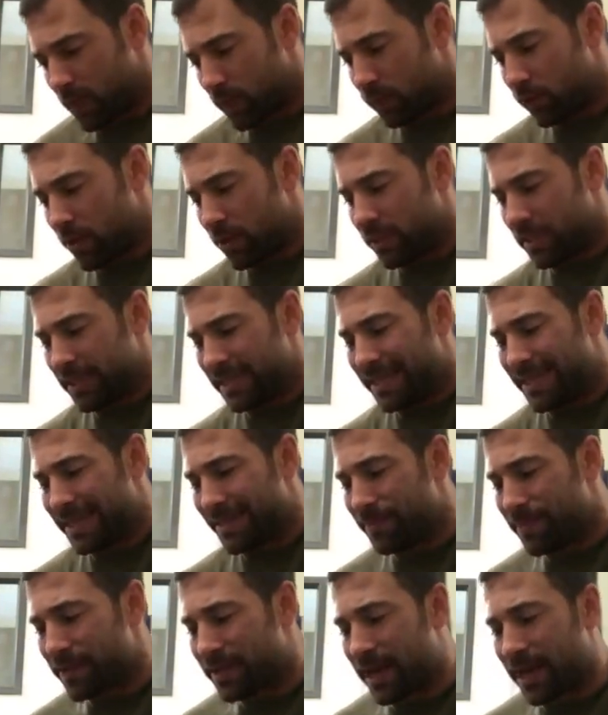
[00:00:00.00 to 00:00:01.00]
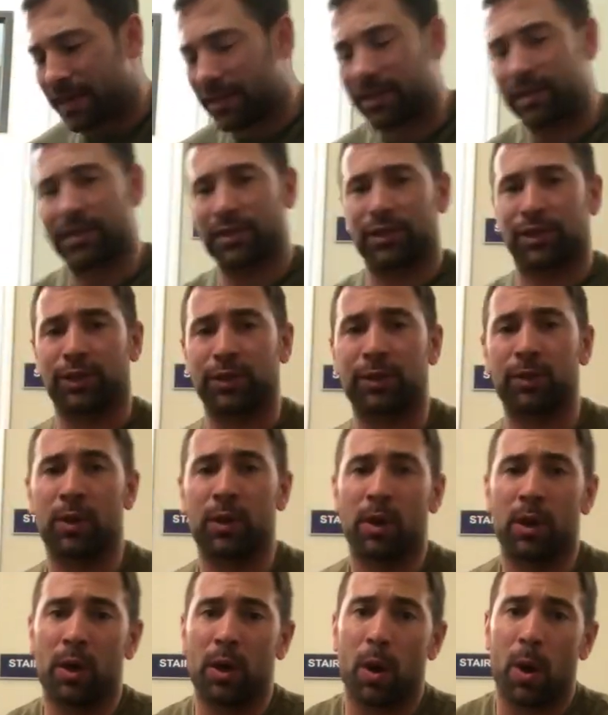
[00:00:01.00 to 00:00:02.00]
really deep in that
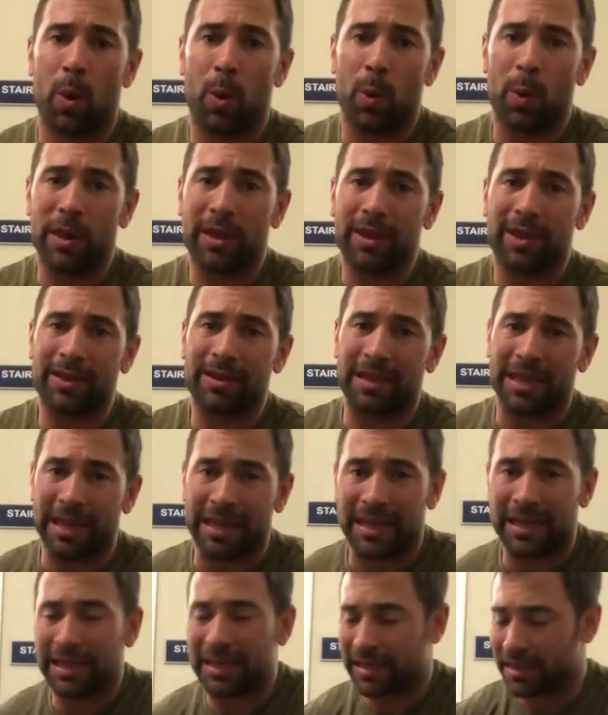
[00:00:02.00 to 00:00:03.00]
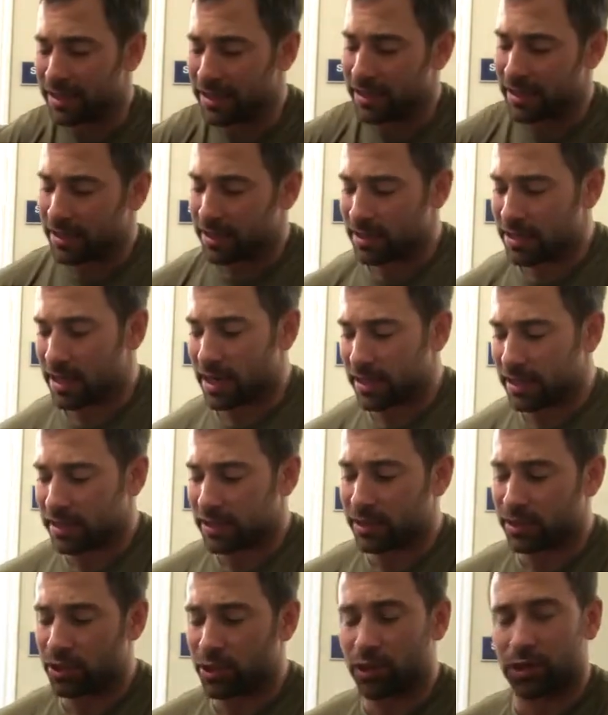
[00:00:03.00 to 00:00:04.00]
tissue with the leg
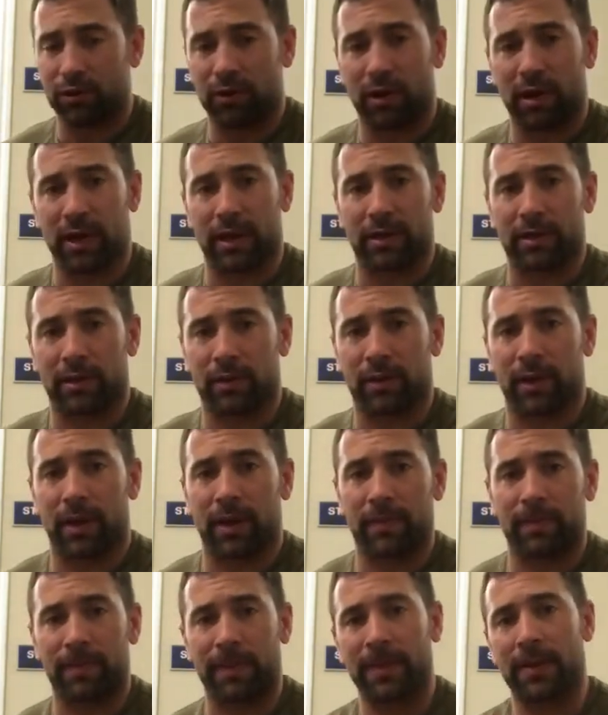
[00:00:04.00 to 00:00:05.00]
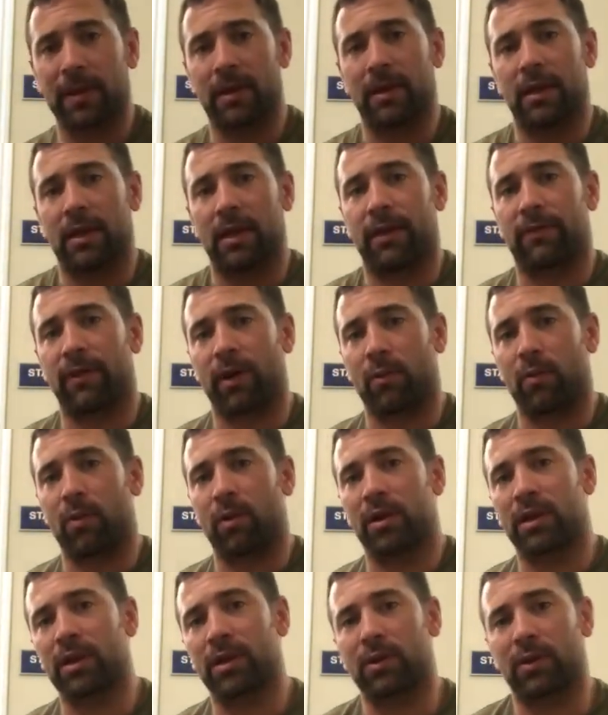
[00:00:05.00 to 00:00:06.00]
nice and straight, okay? If I
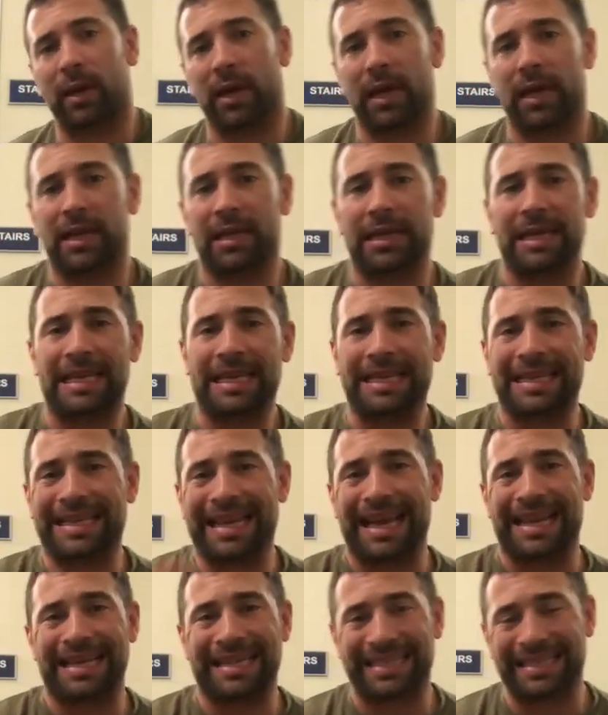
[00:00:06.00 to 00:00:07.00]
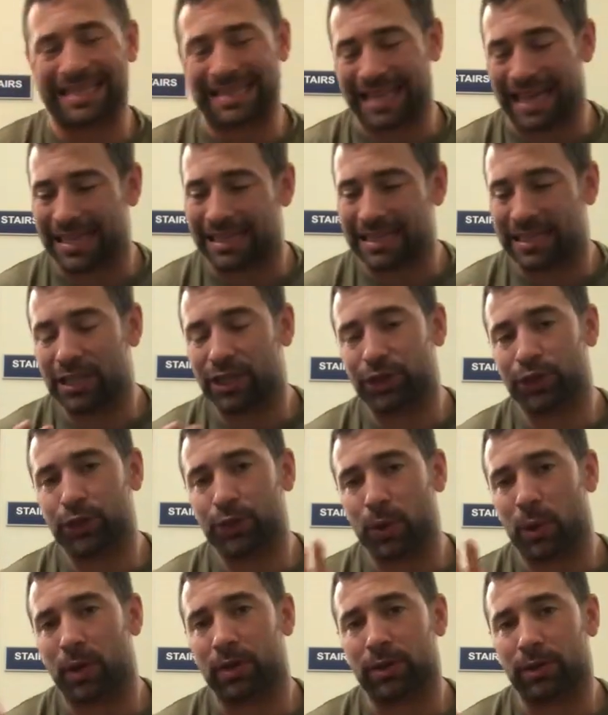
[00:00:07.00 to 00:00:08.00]
wanna go ahead and get that
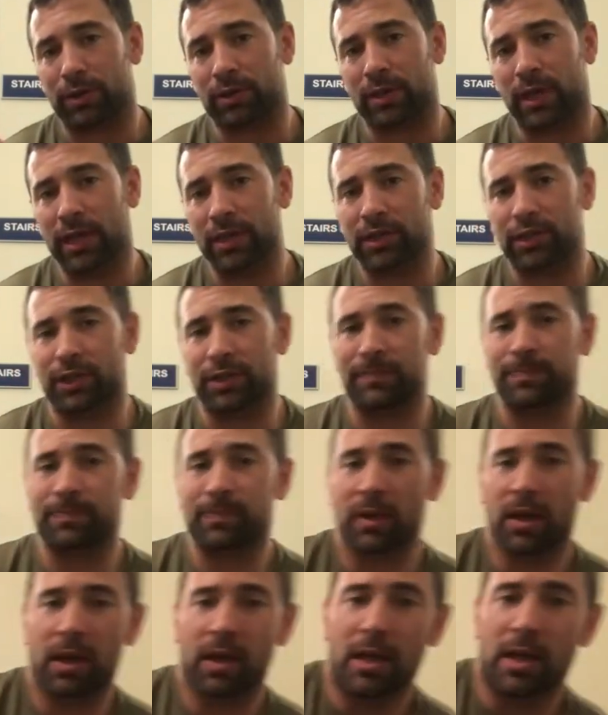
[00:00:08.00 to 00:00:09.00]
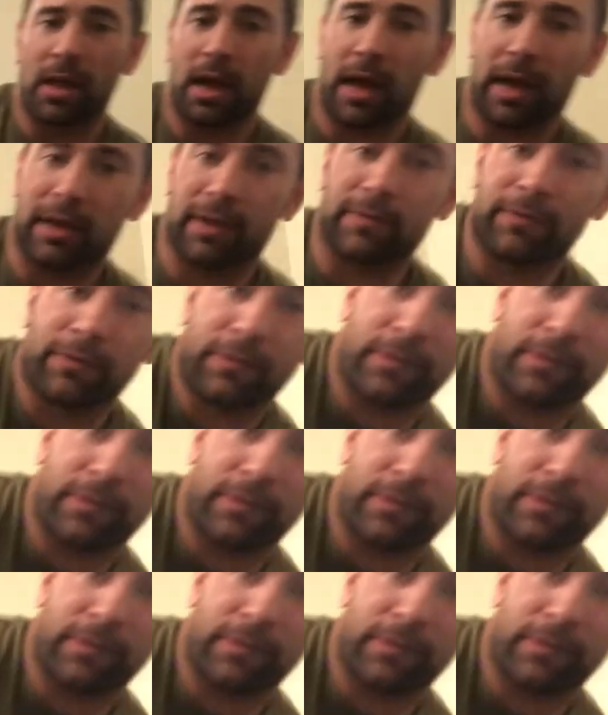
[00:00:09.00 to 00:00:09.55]
tissue under tension, I can